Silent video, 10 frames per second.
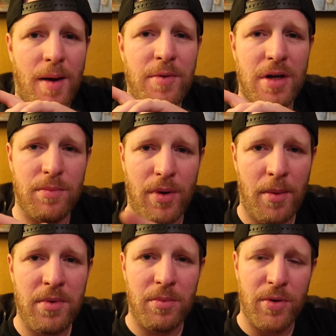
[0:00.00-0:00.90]
I'm gonna
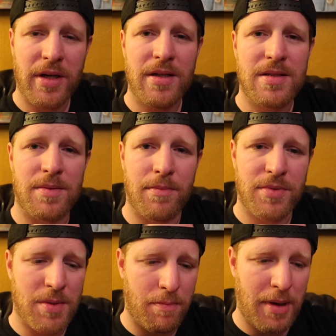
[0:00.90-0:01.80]
I'm gonna bring in
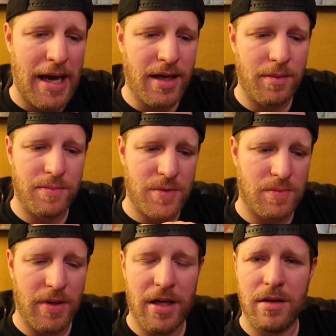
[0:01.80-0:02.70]
some some backup
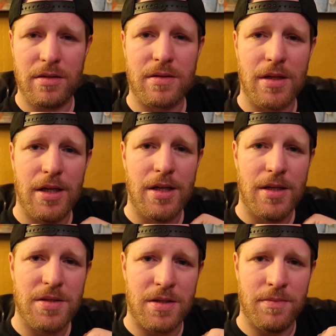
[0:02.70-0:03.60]
hitters,
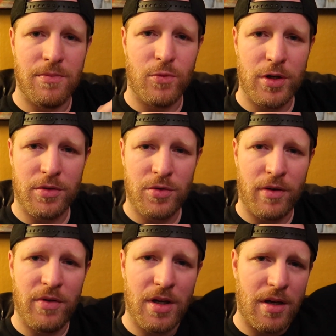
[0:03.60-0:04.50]
some real
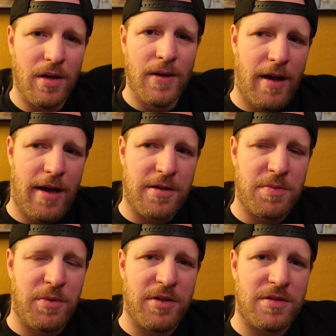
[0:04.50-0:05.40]
trivia
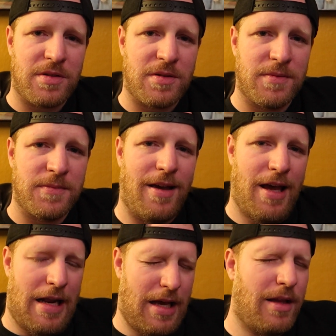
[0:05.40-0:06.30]
experts,
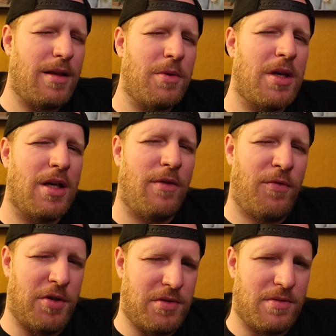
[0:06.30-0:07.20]
and I, I think we can get it
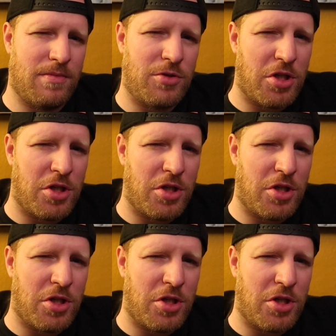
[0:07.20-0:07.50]
first.